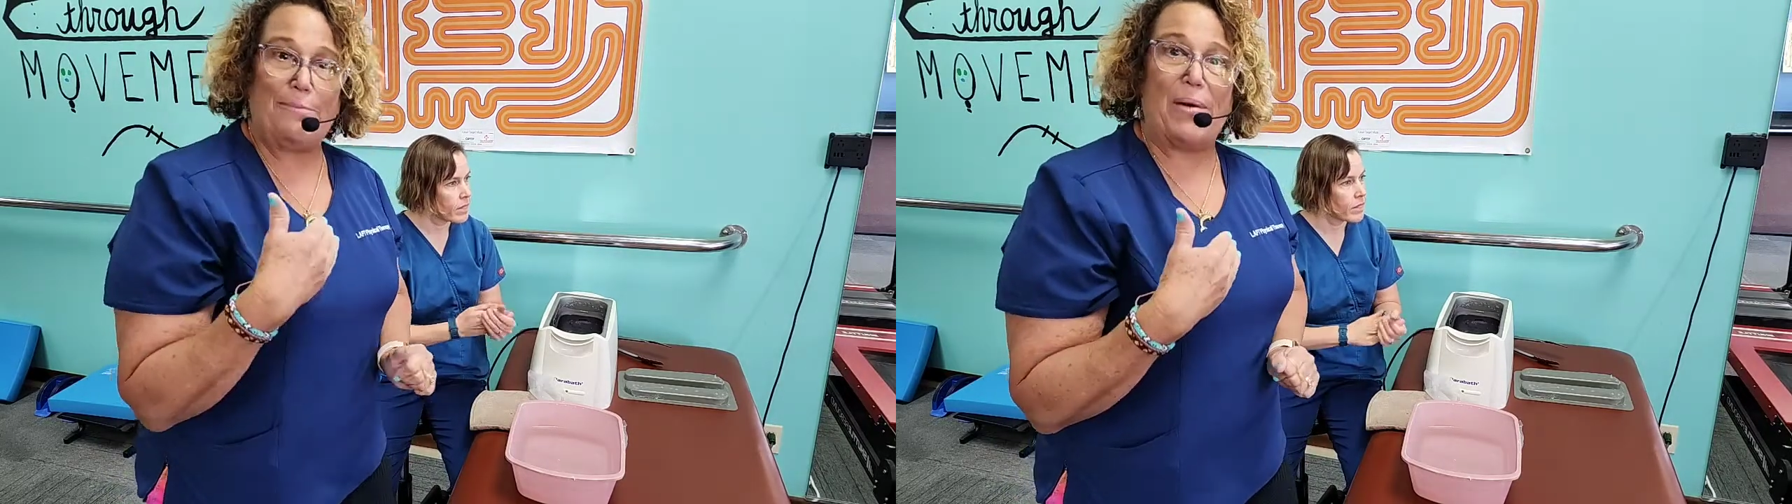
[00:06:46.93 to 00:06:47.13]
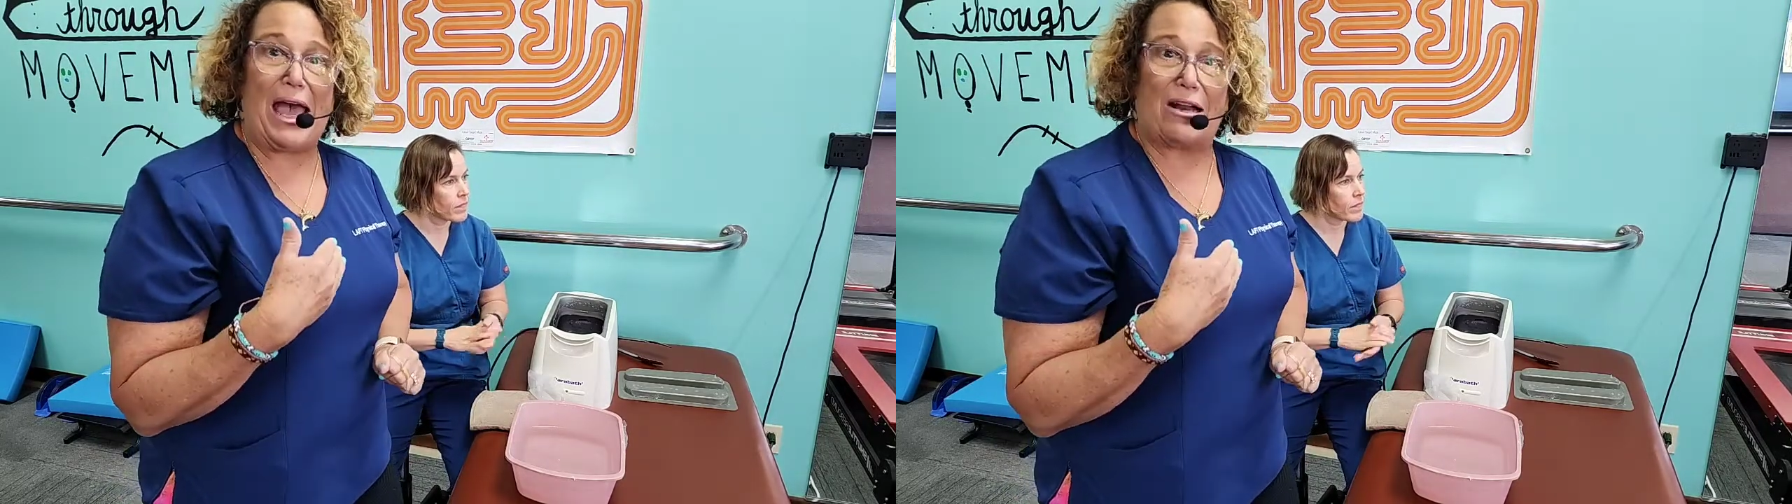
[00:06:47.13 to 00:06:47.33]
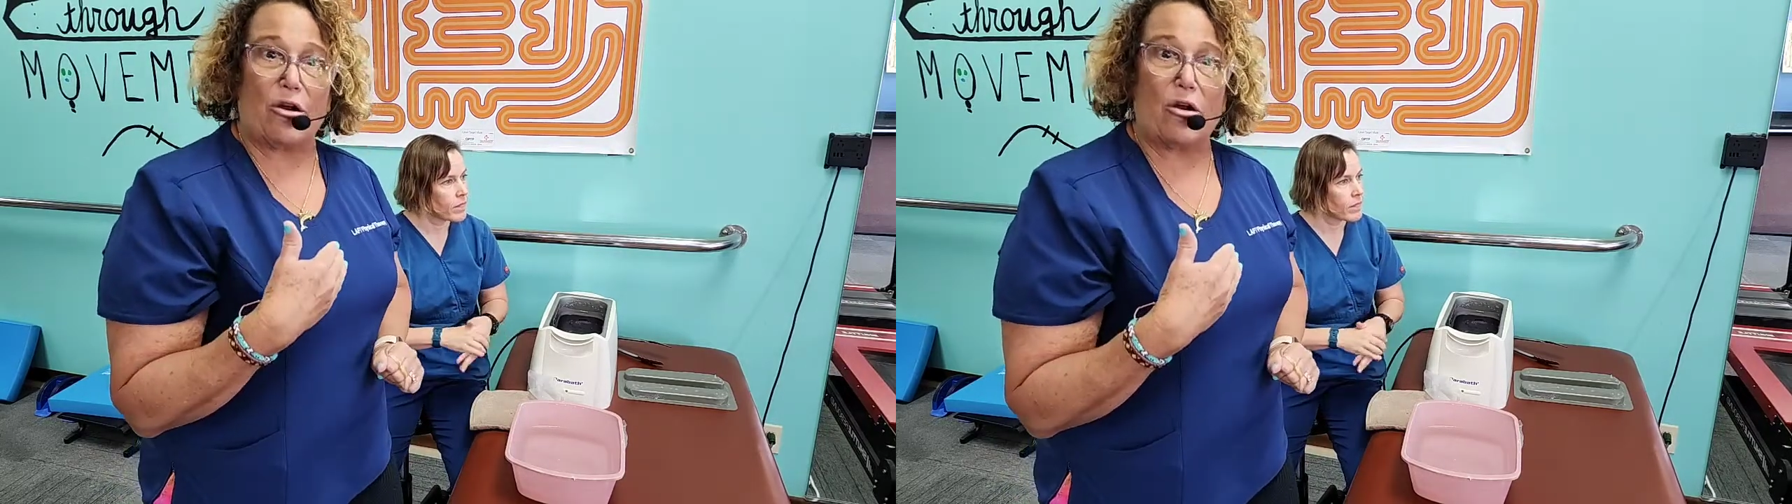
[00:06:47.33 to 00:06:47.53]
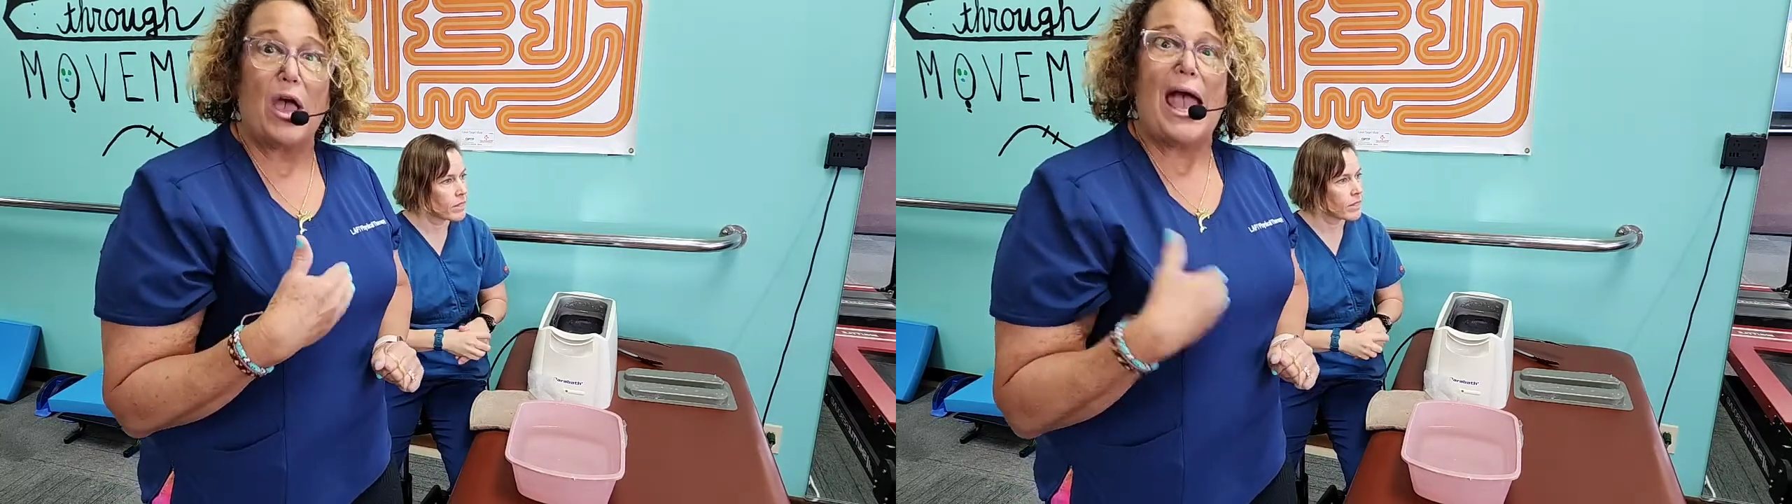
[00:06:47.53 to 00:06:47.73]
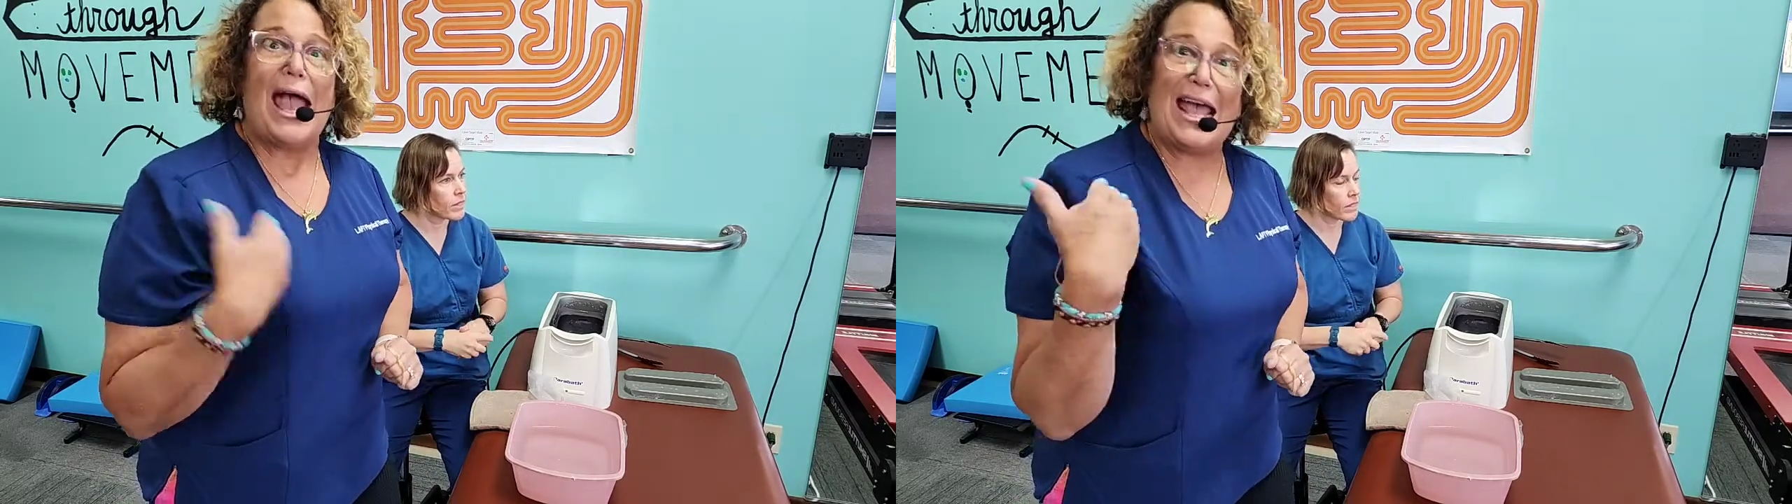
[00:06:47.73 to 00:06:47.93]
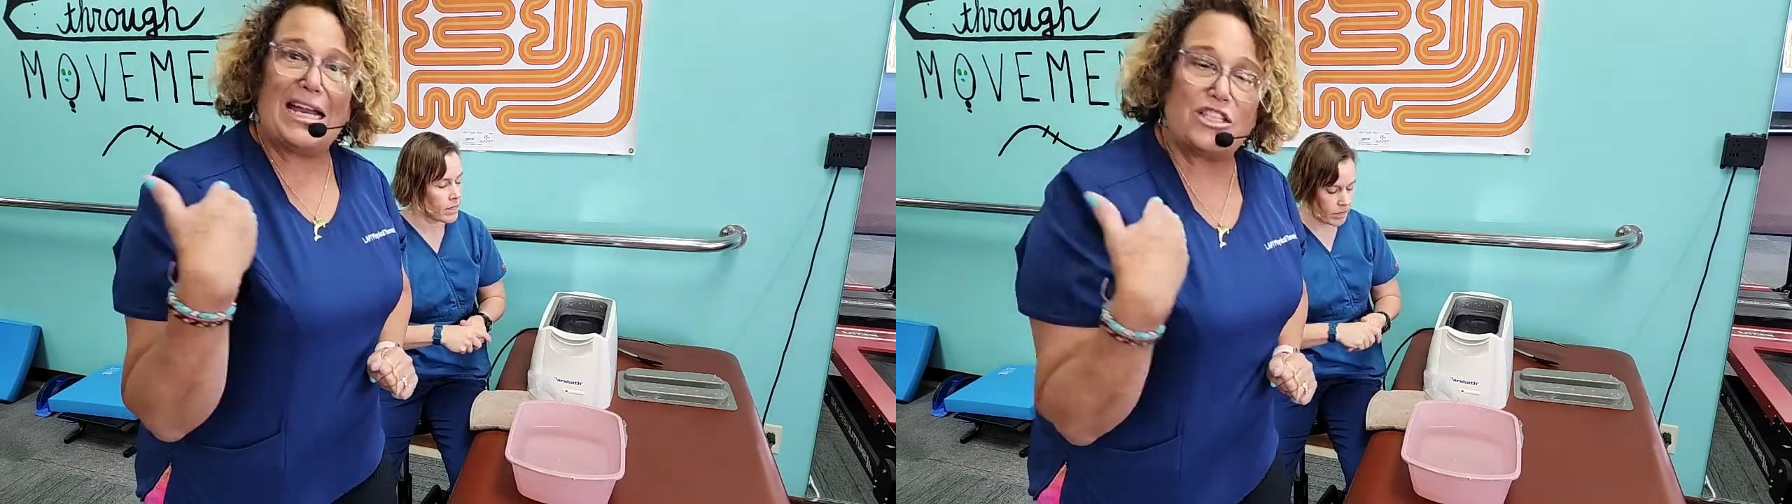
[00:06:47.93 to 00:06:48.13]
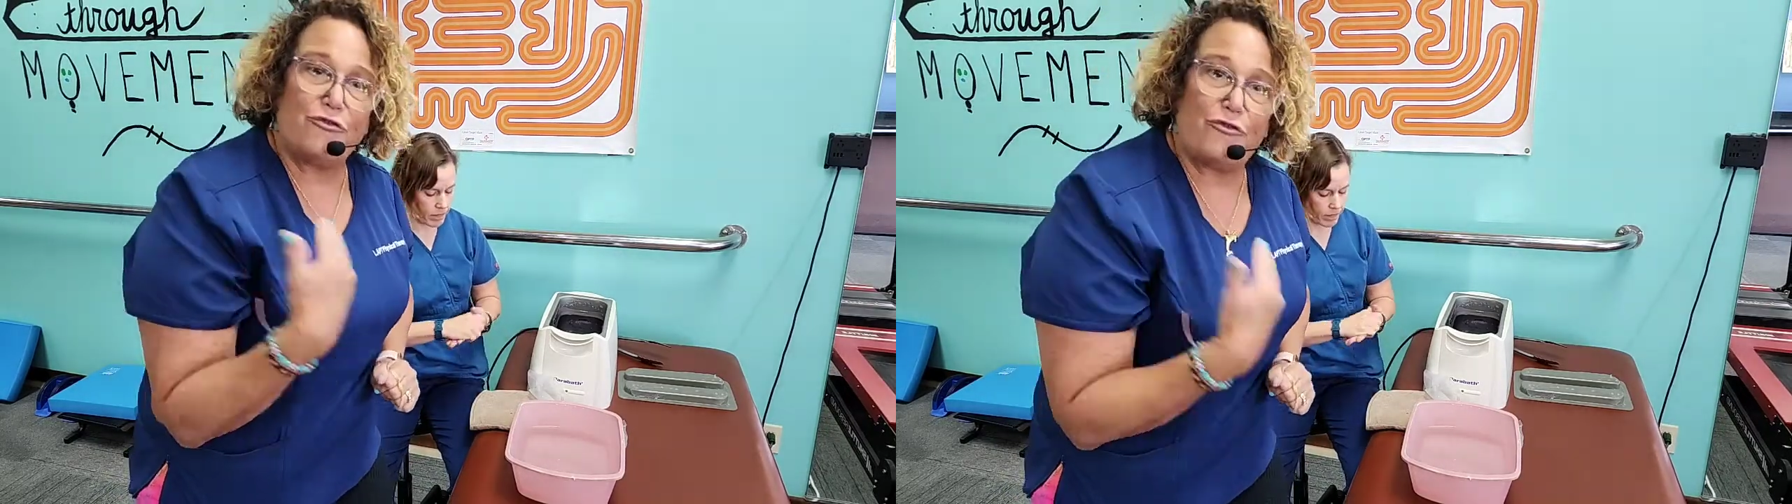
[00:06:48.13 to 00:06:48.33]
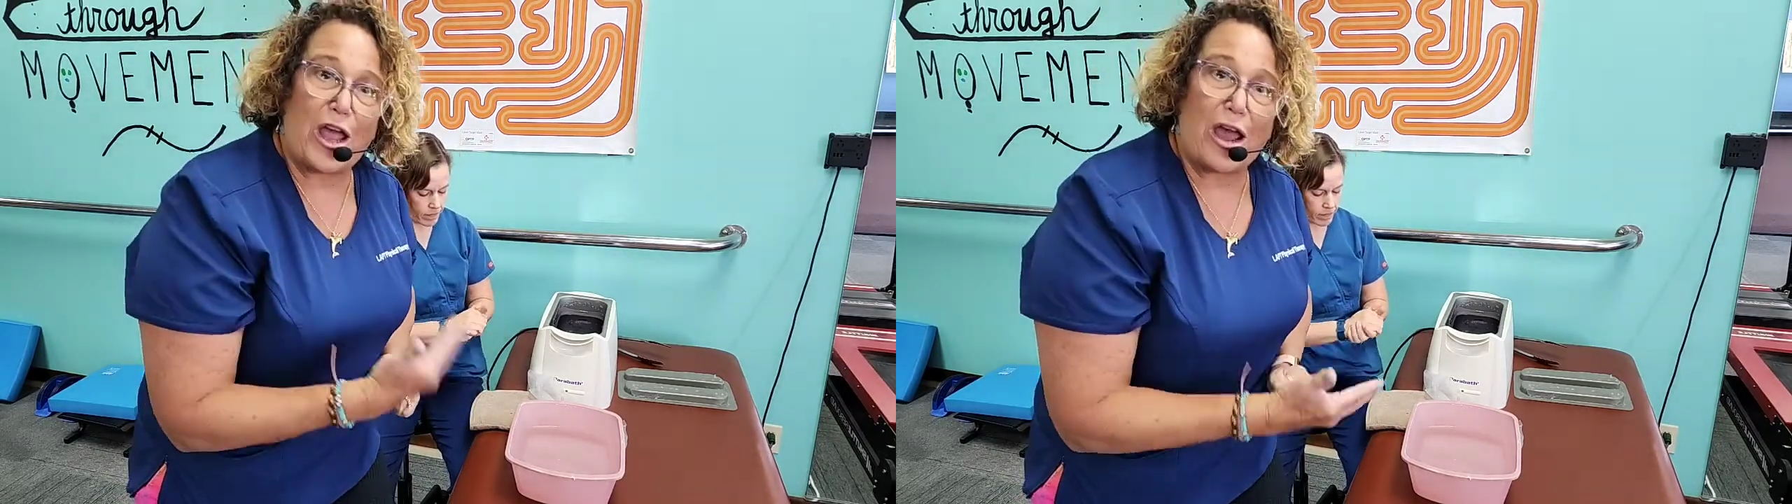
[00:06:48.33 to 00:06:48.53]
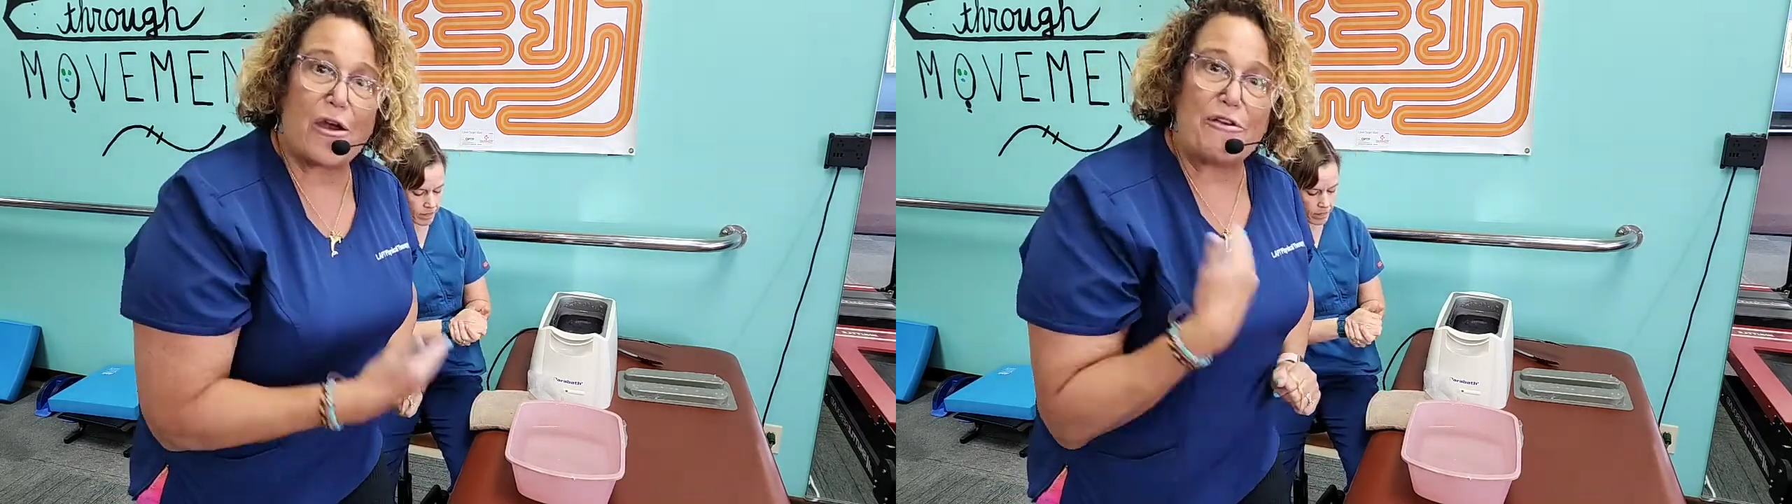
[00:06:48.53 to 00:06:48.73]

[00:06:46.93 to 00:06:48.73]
better and it's very,